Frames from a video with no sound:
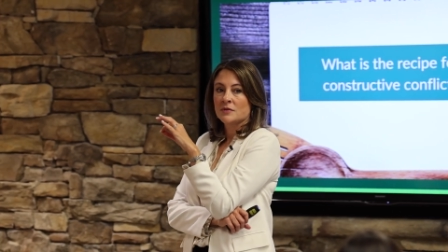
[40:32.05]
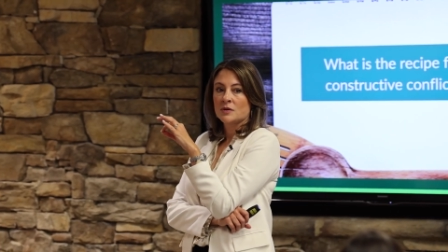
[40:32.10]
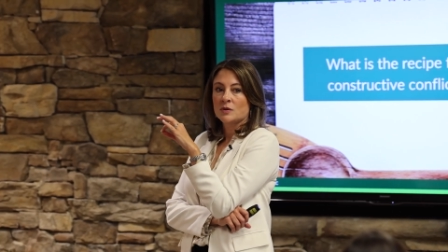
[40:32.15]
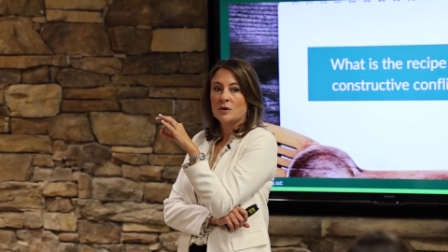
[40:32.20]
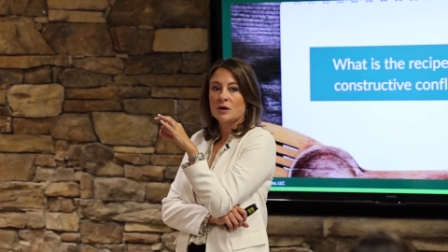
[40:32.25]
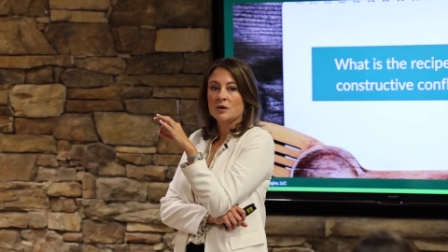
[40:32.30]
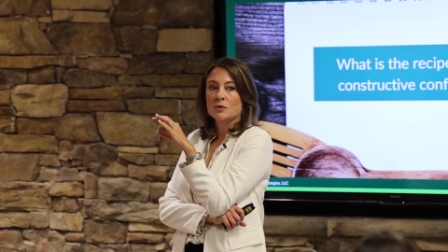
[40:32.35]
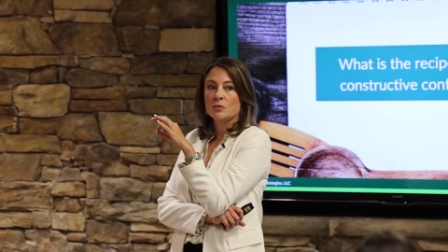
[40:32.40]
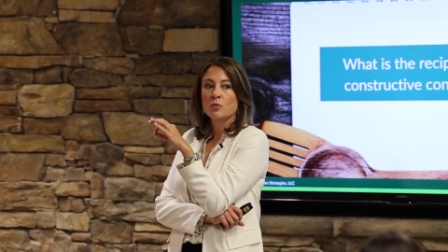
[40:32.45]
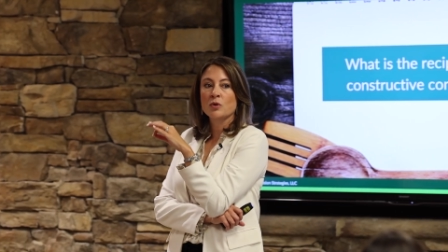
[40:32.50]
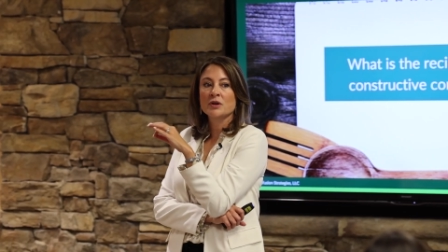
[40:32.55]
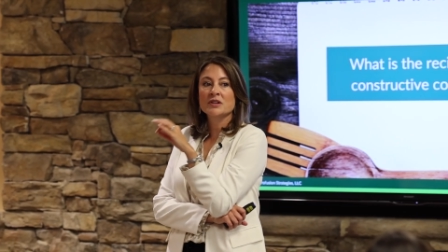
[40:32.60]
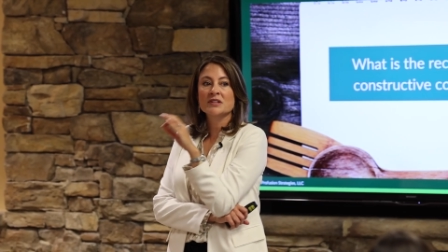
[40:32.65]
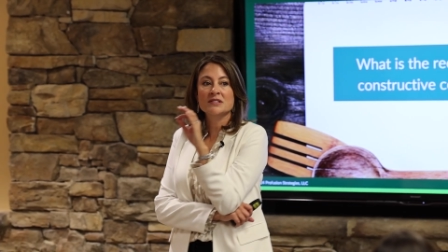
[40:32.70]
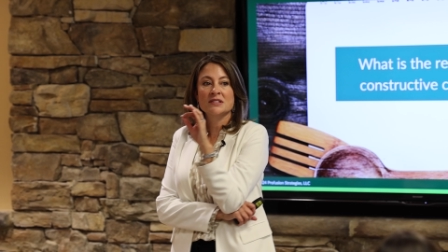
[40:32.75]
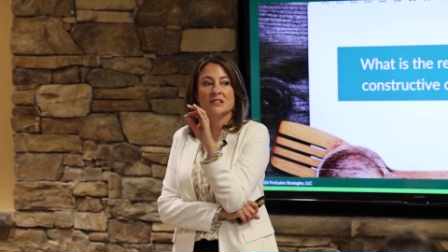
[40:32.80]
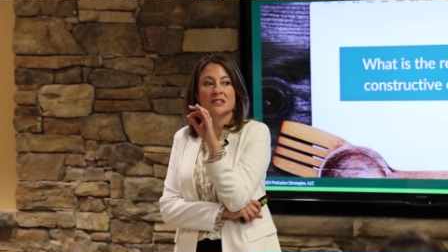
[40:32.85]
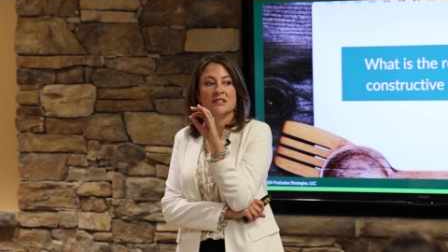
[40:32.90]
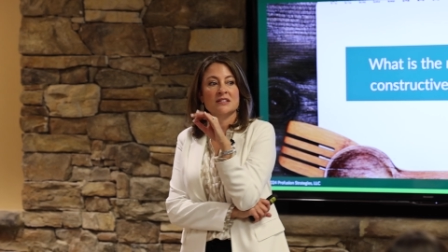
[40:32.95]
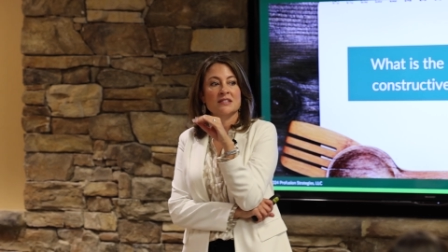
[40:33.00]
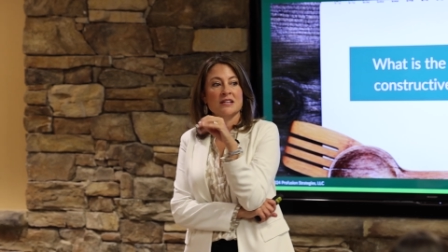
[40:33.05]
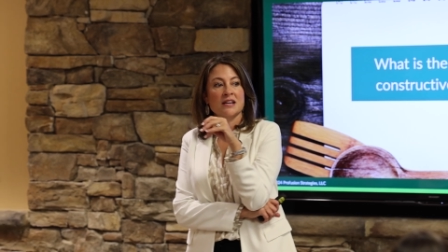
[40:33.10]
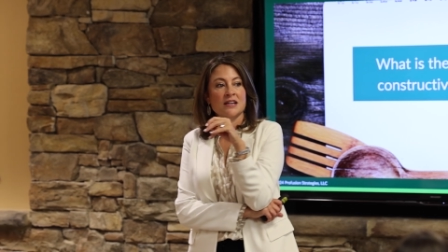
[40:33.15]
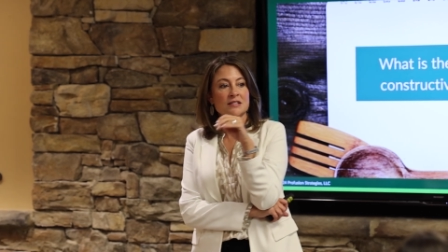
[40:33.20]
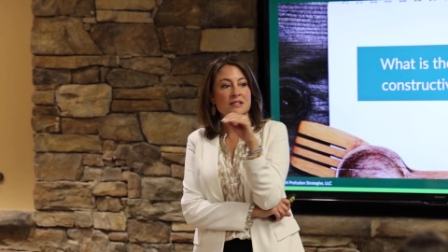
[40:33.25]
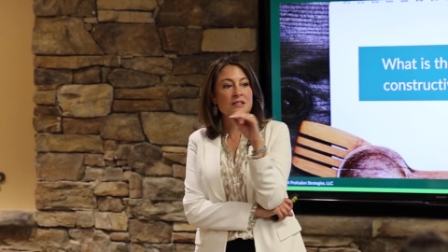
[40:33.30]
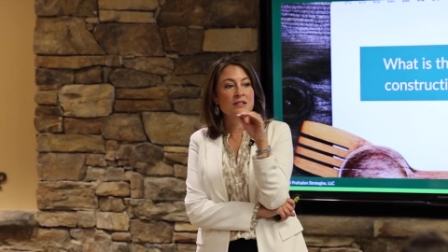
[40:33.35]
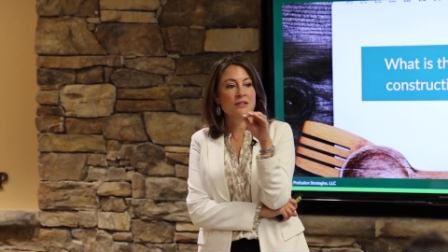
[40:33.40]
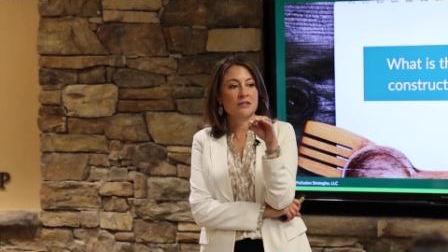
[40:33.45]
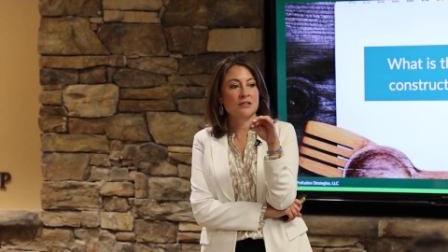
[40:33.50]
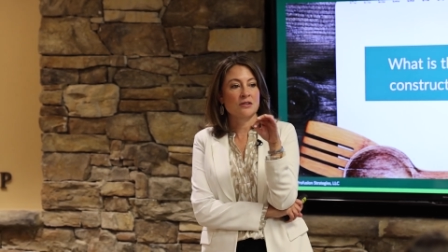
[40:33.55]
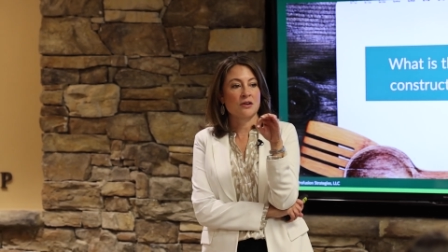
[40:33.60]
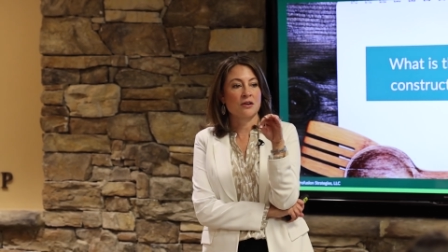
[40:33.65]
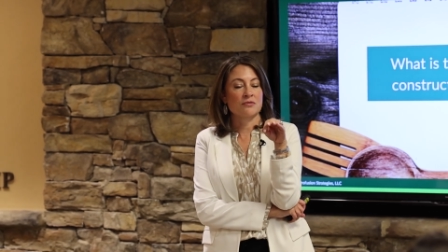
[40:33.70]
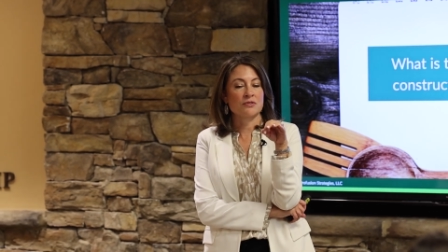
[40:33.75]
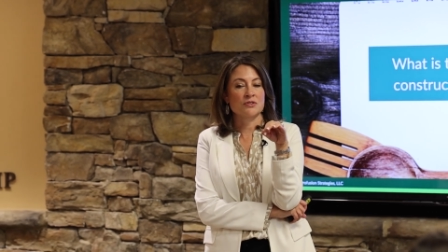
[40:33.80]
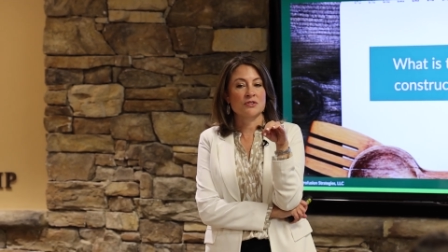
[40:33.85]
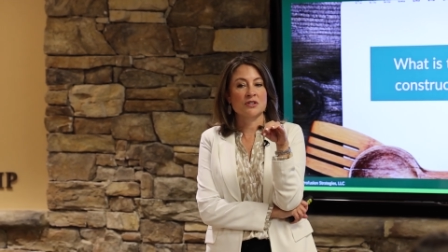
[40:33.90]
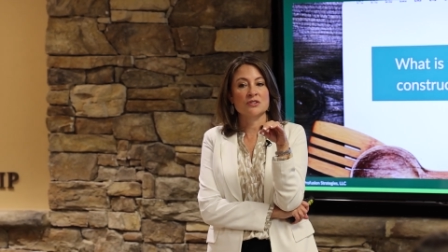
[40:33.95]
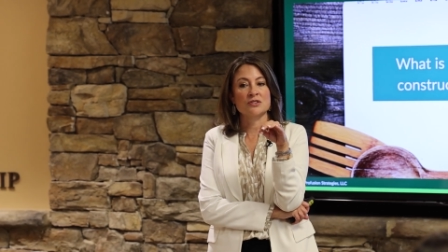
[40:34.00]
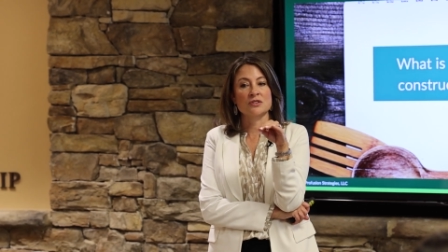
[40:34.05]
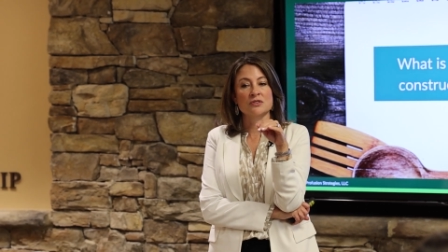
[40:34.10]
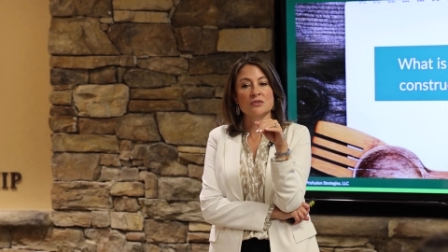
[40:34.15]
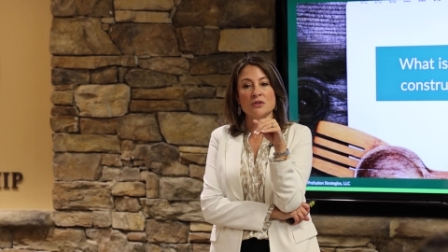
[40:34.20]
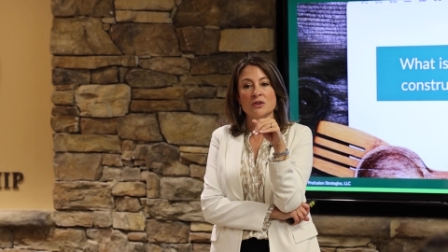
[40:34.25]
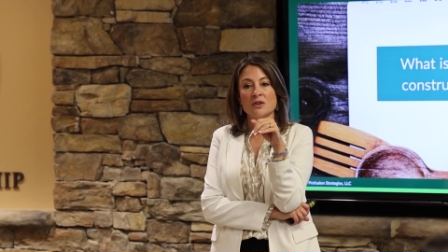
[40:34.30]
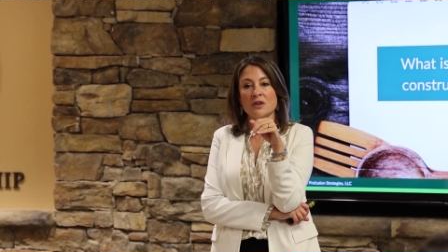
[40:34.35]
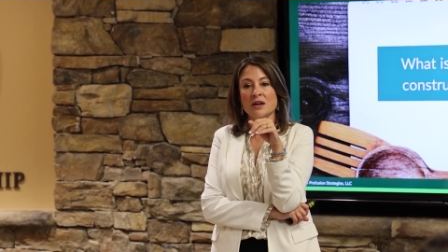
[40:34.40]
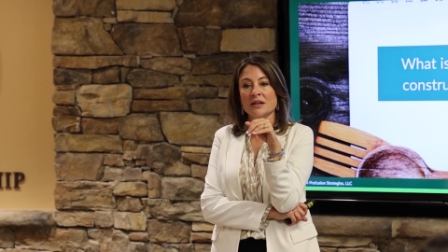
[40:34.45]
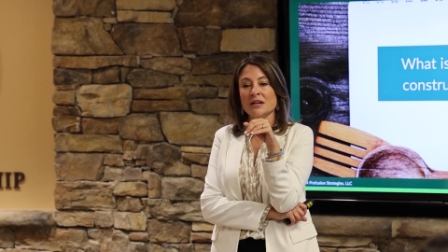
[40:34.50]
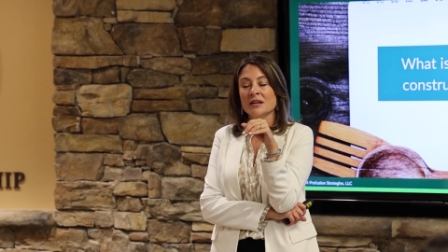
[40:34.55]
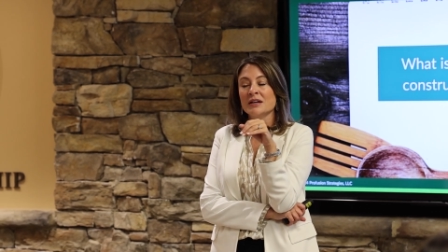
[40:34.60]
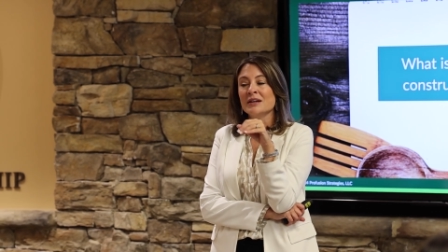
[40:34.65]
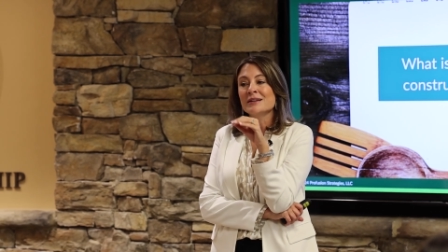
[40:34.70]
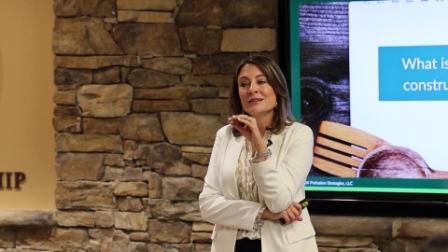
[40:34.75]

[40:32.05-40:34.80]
Right? What does success in this conversation look like?